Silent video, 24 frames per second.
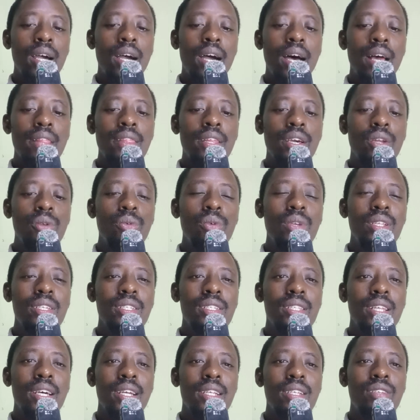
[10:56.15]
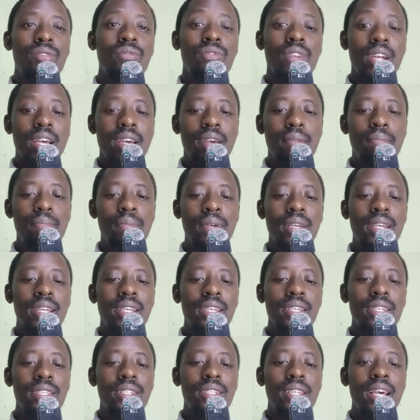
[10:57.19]
And the rule is that rape
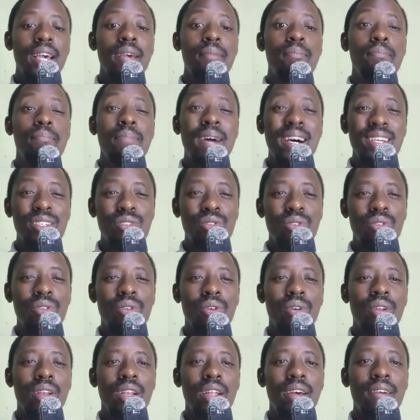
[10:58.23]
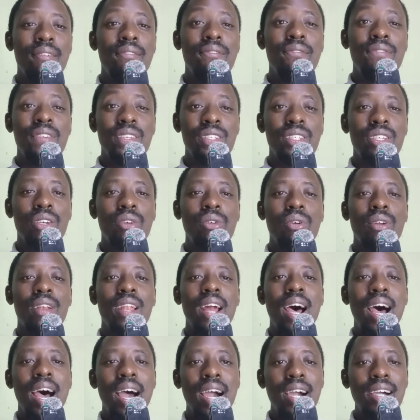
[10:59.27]
is a personal
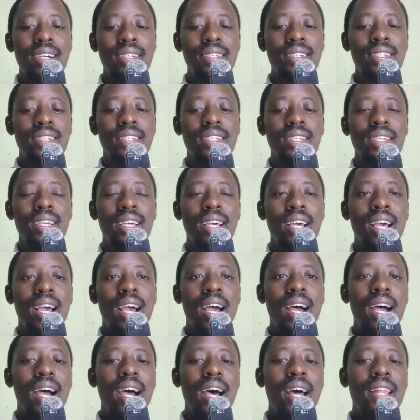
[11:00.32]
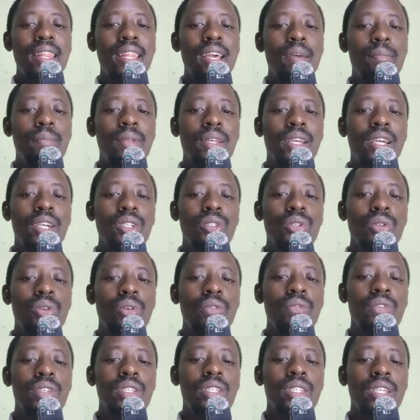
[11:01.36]
physical act. And the application
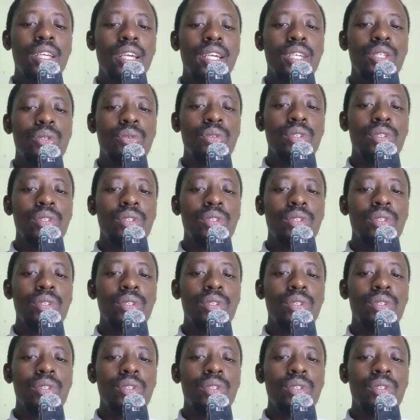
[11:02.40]
of this case